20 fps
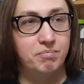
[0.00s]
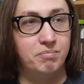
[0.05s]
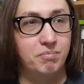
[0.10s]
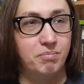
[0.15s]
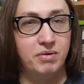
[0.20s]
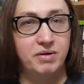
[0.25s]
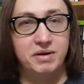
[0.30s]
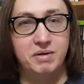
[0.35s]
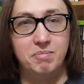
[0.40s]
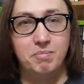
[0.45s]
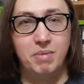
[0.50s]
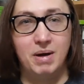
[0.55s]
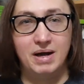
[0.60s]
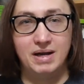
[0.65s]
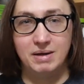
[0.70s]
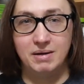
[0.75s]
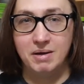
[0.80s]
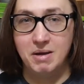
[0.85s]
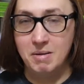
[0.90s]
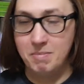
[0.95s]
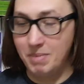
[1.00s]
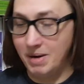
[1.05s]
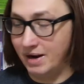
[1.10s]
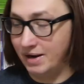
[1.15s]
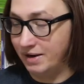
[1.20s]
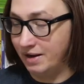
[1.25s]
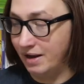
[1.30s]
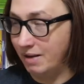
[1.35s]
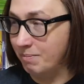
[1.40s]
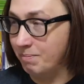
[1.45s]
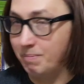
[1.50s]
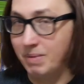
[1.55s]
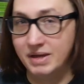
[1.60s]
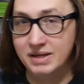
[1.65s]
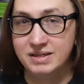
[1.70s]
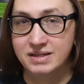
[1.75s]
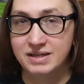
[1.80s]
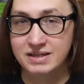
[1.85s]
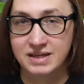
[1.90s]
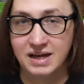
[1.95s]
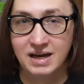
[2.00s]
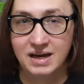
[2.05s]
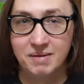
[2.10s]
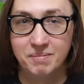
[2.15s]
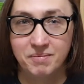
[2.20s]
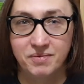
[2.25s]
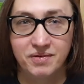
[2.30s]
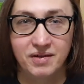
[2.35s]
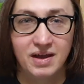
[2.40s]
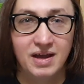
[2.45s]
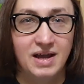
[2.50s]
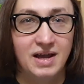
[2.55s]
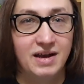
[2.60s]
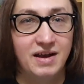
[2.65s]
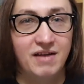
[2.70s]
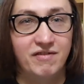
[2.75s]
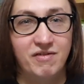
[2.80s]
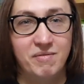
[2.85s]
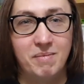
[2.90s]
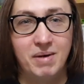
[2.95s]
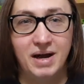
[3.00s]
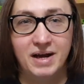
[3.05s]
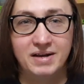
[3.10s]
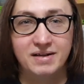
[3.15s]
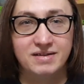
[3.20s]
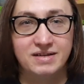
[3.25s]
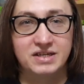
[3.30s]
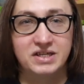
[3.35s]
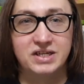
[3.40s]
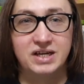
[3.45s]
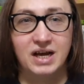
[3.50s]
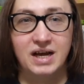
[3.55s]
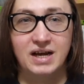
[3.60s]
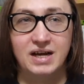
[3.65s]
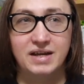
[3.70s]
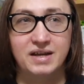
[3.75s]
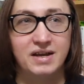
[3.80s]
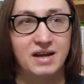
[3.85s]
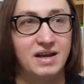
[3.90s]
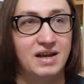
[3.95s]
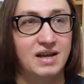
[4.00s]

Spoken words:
bloody bad at best of times. Never mind as a shy-ish,